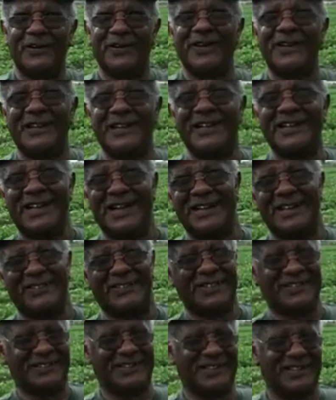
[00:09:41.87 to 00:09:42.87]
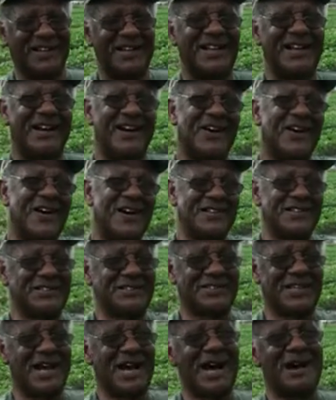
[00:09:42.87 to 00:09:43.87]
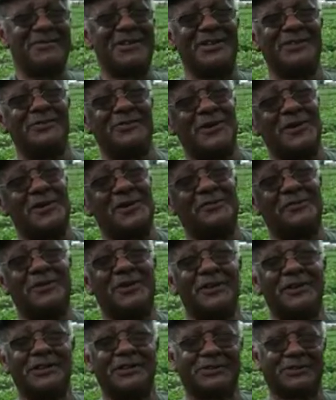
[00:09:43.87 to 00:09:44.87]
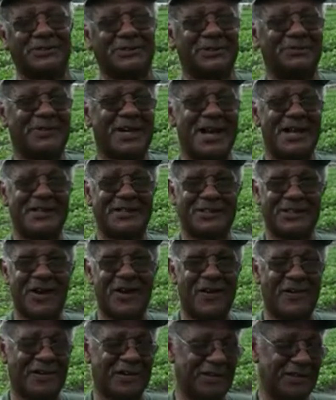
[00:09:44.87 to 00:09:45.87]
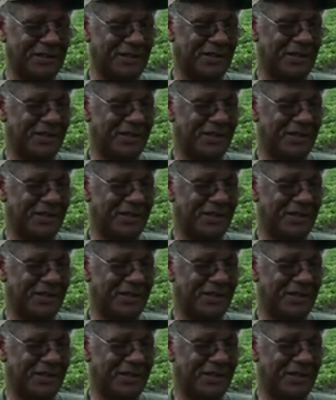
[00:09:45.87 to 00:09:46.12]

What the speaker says: The hardest job in the world for somebody talking